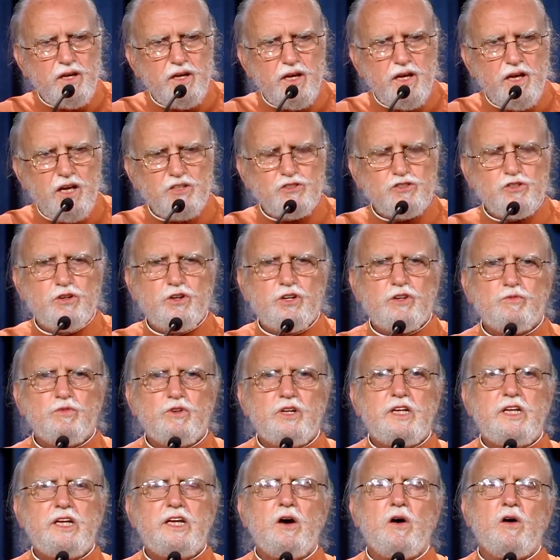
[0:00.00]
And so it
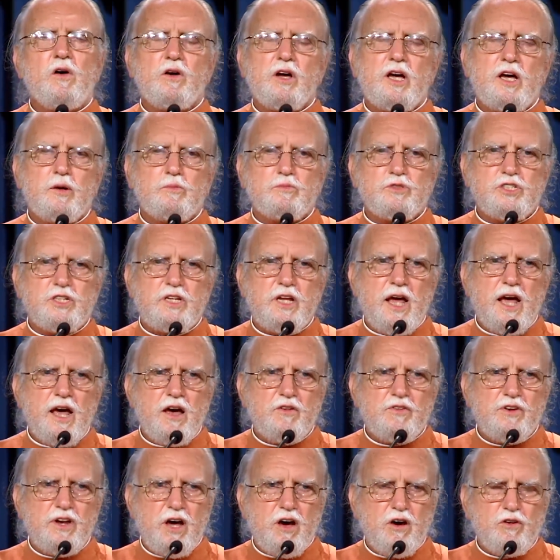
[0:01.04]
really all comes
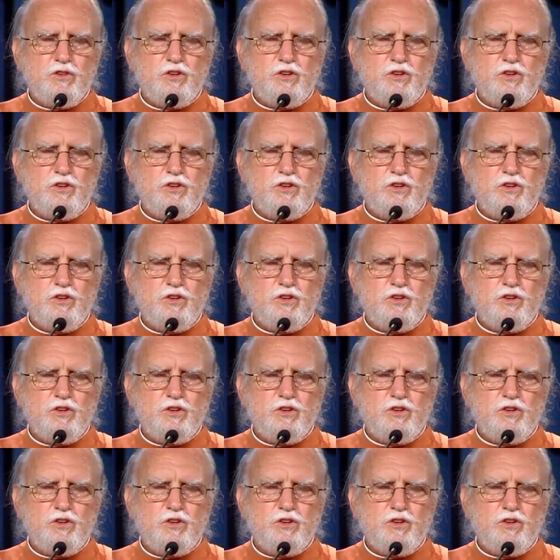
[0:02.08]
down now